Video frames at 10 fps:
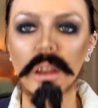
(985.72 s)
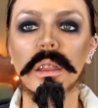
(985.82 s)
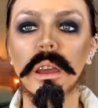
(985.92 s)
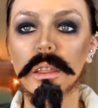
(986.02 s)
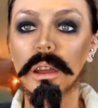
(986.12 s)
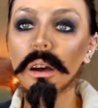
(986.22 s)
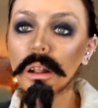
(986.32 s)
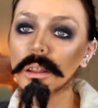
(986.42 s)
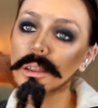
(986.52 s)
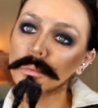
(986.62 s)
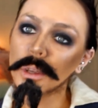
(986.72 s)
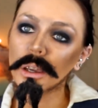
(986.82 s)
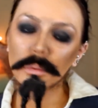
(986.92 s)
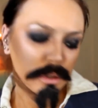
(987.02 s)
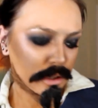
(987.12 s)
Now that all of the
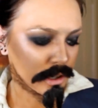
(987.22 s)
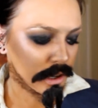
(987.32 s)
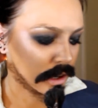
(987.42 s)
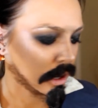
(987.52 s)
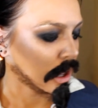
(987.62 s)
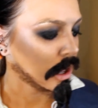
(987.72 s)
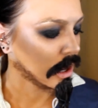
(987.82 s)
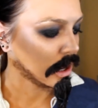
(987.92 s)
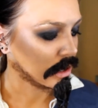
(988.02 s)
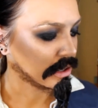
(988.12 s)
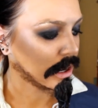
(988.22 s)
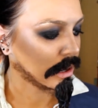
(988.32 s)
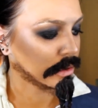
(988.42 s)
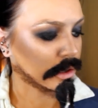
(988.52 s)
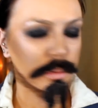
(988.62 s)
makeup is done, it is
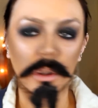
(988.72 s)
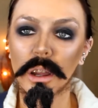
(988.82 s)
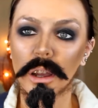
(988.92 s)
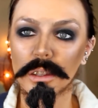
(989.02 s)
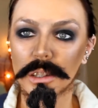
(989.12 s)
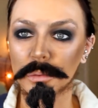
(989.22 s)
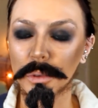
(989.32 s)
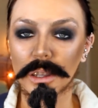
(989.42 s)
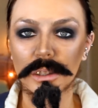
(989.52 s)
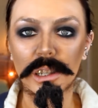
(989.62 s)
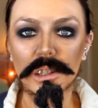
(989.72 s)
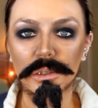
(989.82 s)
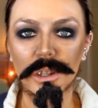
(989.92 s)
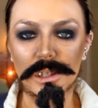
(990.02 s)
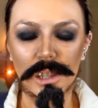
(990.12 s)
time to put on some
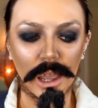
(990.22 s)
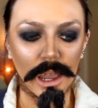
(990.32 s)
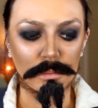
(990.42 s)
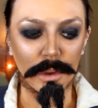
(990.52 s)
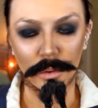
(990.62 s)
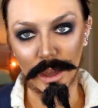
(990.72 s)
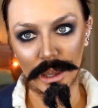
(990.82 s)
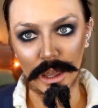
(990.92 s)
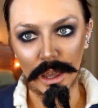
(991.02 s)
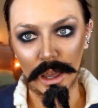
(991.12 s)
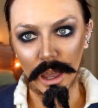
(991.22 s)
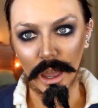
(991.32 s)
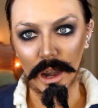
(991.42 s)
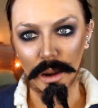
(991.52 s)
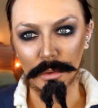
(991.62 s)
accessories and my wig.
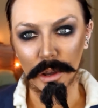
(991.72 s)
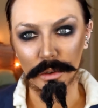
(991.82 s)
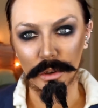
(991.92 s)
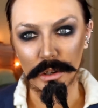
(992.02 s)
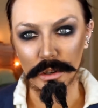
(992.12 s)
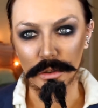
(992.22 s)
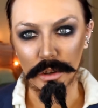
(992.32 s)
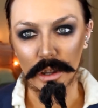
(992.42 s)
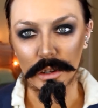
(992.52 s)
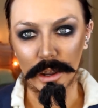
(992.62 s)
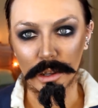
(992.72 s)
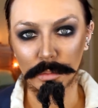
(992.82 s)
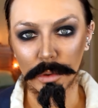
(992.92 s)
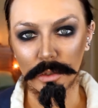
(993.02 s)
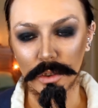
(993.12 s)
And I'm not going to do contacts,
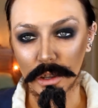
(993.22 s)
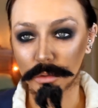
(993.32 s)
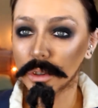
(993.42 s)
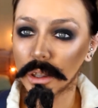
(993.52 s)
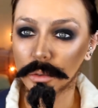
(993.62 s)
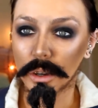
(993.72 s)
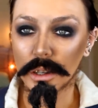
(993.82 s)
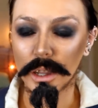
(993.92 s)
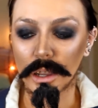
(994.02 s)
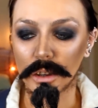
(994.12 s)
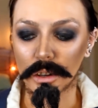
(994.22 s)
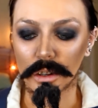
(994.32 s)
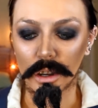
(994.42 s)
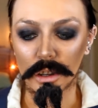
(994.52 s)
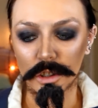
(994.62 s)
but if you guys really want to take your
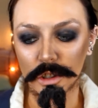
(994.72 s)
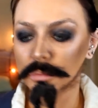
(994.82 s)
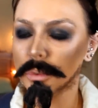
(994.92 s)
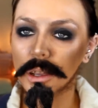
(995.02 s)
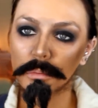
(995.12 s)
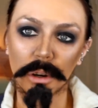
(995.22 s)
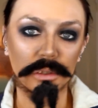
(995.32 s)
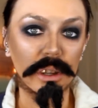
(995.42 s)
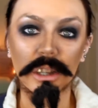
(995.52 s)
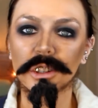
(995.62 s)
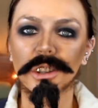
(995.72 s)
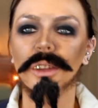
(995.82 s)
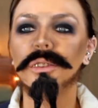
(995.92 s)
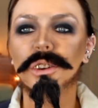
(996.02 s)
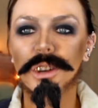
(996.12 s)
costume like perfection
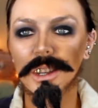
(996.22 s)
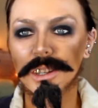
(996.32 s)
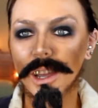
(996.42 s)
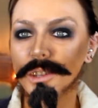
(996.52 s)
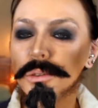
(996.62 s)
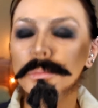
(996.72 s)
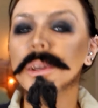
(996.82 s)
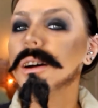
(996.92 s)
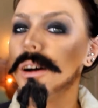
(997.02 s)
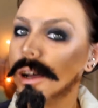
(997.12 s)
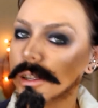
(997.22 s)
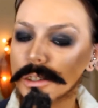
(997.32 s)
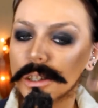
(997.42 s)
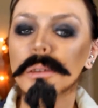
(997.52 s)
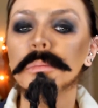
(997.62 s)
level, contacts would be
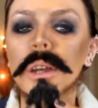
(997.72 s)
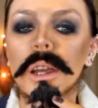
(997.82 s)
awesome.